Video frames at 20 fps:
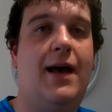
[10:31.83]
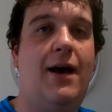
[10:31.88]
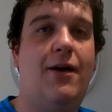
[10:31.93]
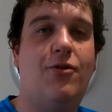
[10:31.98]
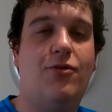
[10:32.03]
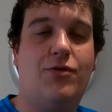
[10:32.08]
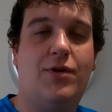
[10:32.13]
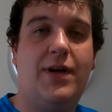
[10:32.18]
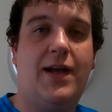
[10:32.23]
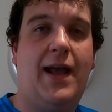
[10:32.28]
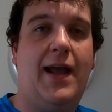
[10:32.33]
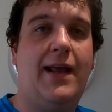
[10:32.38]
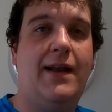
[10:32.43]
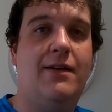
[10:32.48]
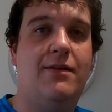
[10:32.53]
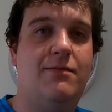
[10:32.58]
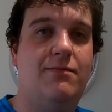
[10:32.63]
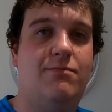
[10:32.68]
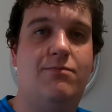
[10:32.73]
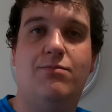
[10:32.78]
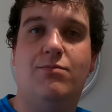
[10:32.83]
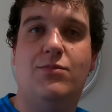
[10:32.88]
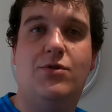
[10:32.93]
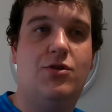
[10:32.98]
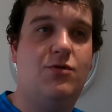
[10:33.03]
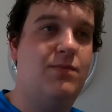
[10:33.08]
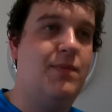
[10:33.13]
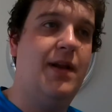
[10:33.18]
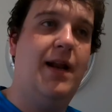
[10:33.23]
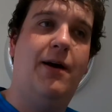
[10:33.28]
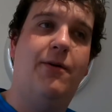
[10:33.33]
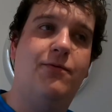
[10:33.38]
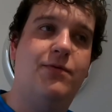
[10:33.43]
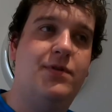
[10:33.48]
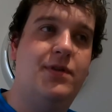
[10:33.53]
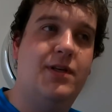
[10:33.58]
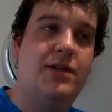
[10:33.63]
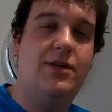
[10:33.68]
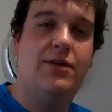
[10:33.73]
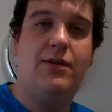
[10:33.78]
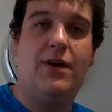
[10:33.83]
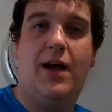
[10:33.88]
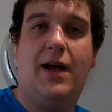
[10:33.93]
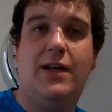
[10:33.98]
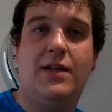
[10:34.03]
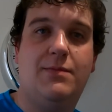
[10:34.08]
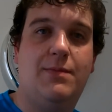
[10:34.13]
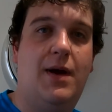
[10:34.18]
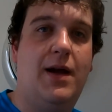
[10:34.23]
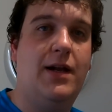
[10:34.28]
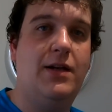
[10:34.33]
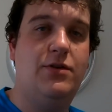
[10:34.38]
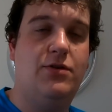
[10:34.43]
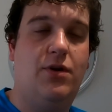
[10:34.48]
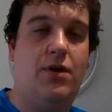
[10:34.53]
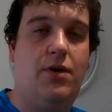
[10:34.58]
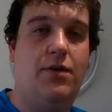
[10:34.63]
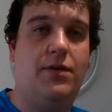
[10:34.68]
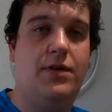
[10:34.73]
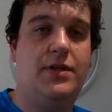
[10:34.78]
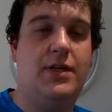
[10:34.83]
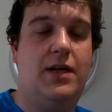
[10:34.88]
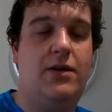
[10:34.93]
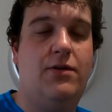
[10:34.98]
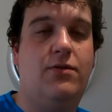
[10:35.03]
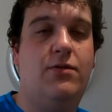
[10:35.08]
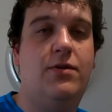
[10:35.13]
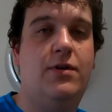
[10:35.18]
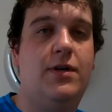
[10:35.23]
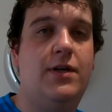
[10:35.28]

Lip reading: I'll look at getting something else that you guys might enjoy on the channel.